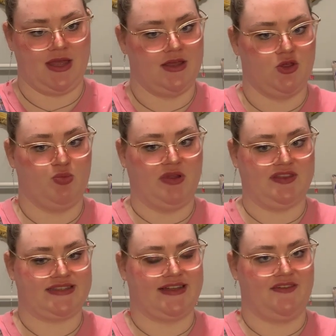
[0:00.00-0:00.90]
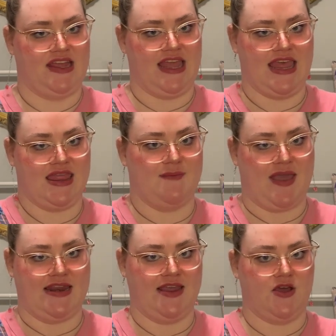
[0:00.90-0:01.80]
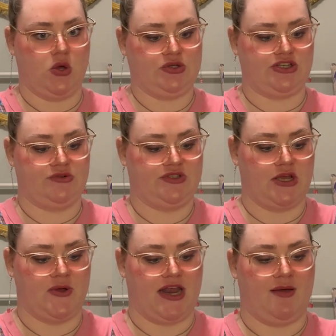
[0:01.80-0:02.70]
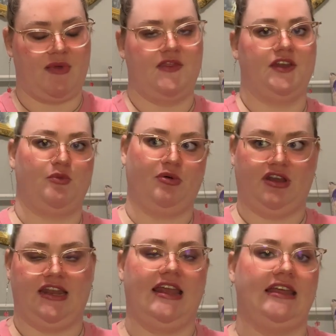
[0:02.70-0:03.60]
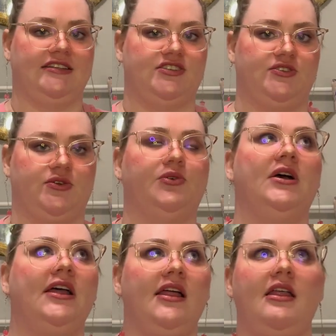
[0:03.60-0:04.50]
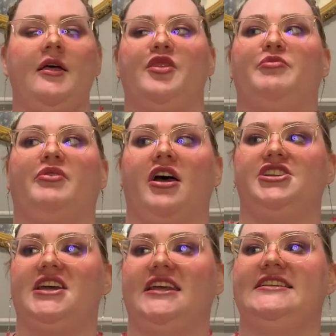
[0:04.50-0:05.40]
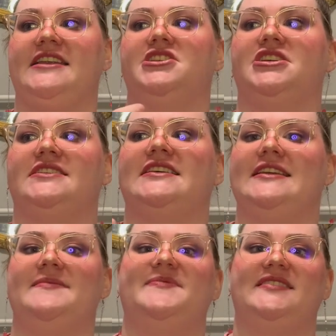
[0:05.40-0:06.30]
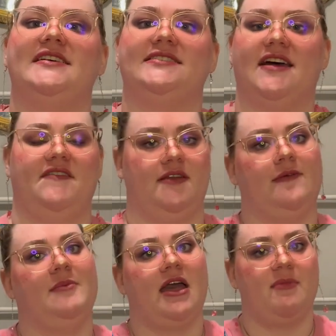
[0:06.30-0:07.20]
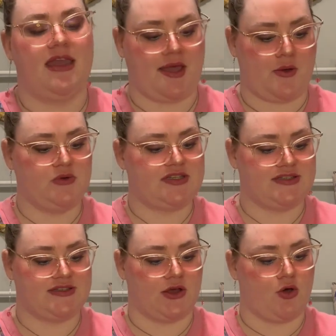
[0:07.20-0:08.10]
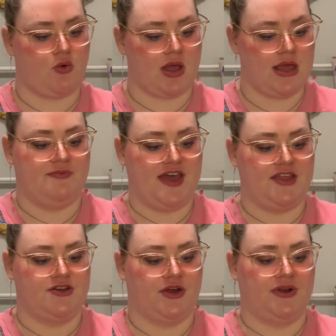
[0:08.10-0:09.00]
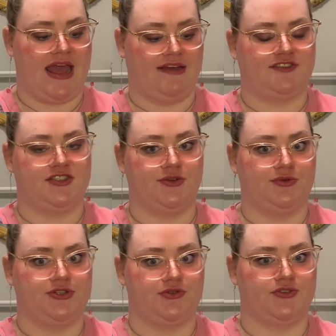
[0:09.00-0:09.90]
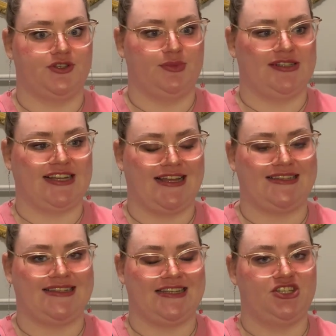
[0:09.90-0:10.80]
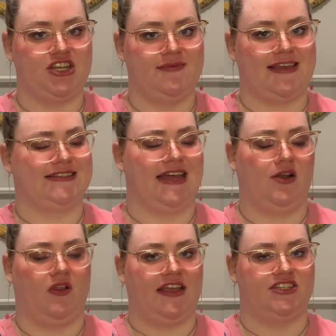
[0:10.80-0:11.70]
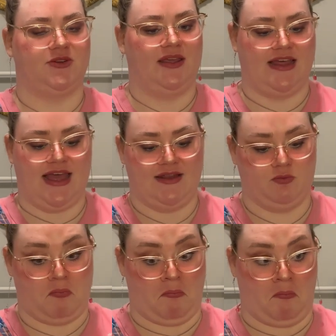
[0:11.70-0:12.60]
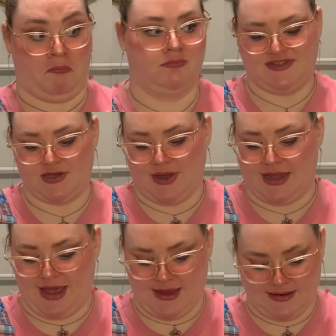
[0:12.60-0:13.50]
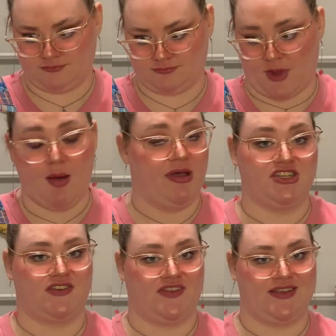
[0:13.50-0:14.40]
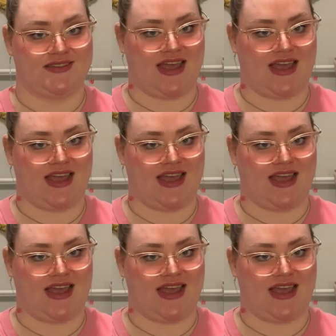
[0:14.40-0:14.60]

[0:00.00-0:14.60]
You put the stuffing in the pantyhose, you sew it up, and then you put it into the project, and it just keeps the stuffing from coming out so that you don't have to do super tight stitching, because I don't like doing that. So I got a bunch of these.